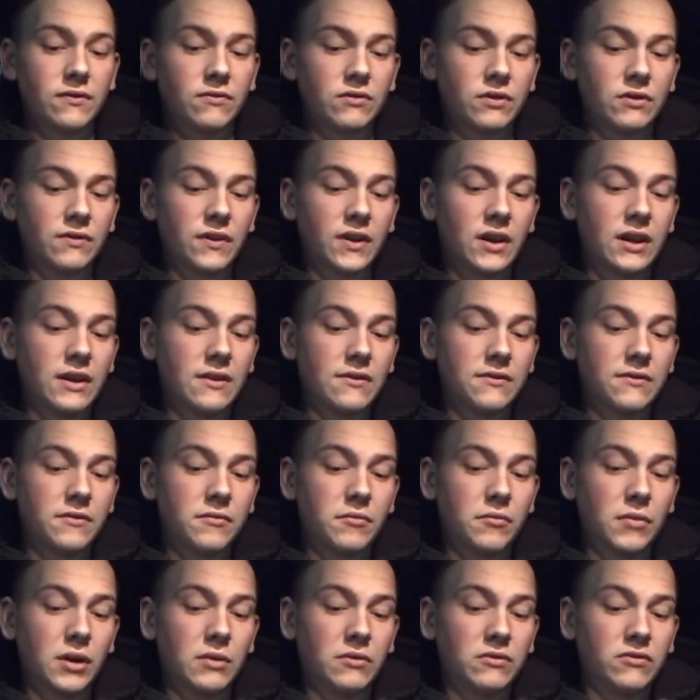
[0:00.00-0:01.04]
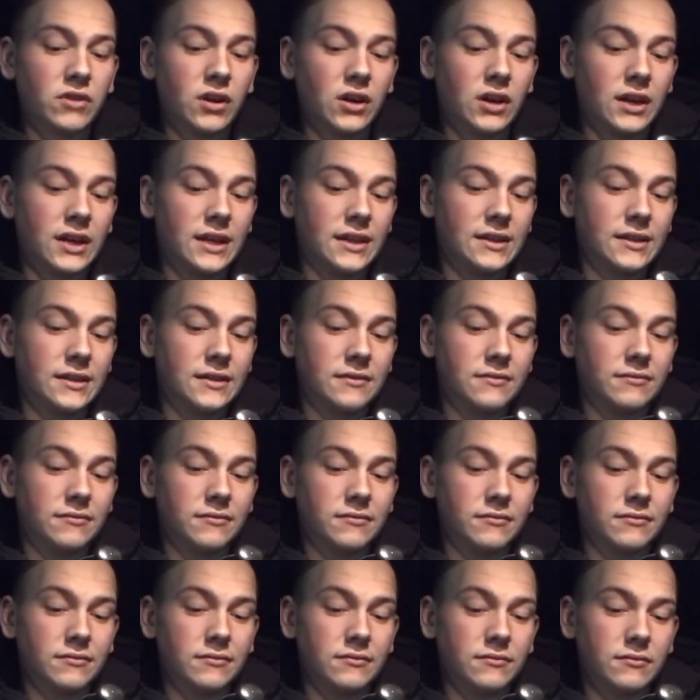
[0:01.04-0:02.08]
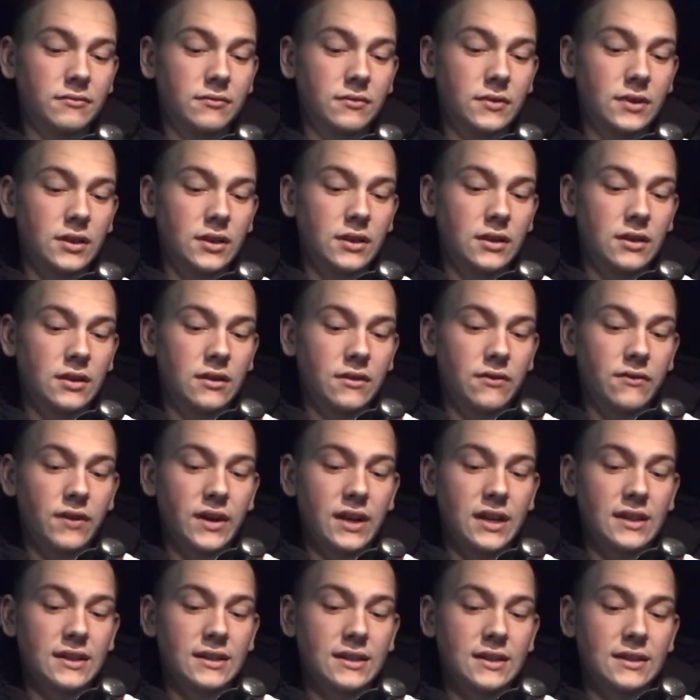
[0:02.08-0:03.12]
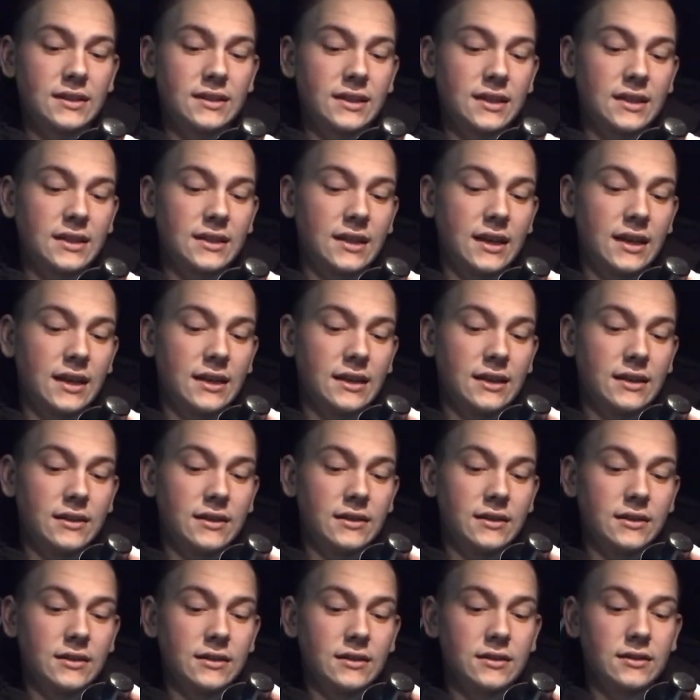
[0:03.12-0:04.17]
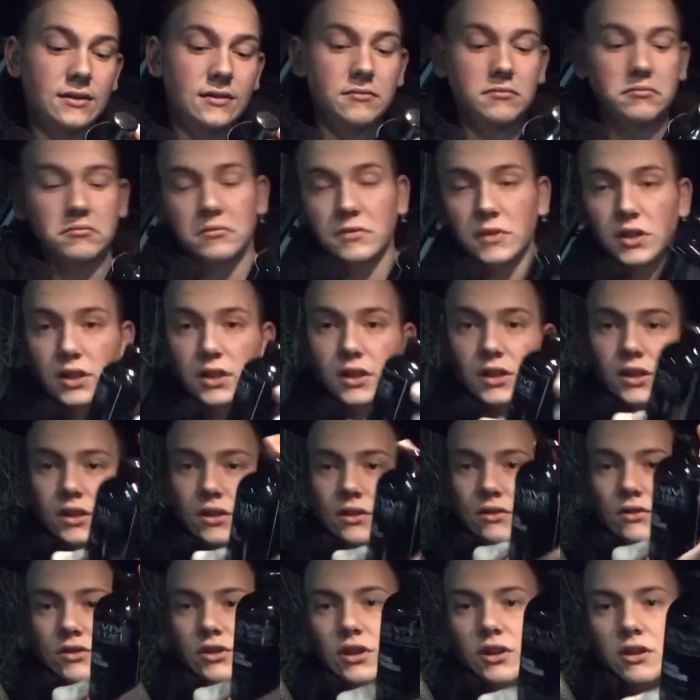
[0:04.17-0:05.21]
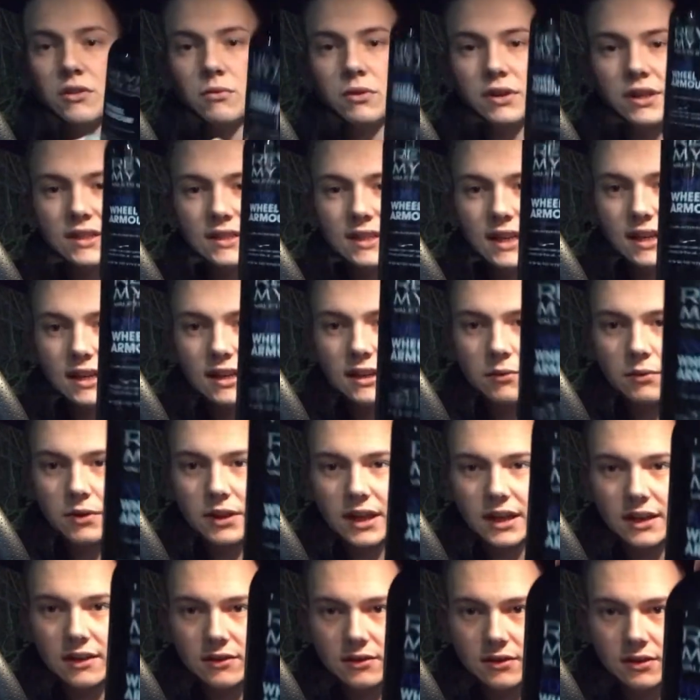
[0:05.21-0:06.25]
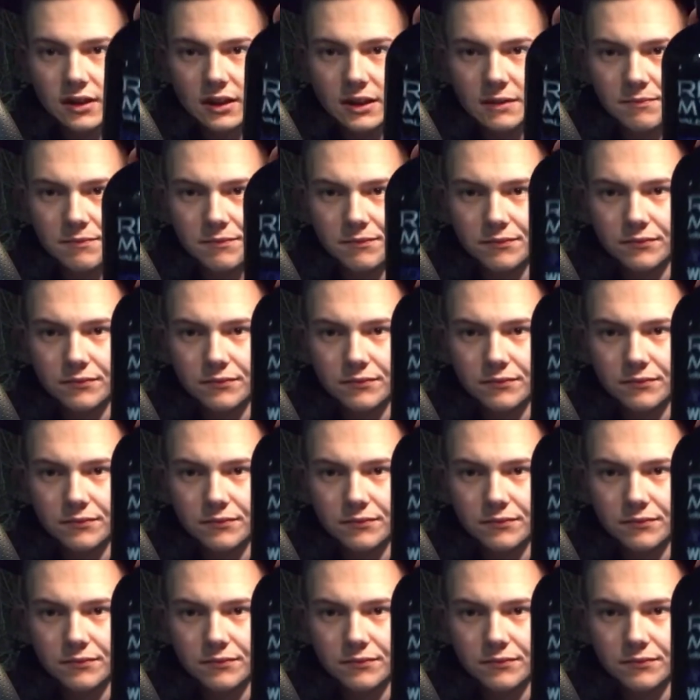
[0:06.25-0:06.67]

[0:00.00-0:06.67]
Revive my ride. Valid and detailing. I'll show you exactly what that looks like.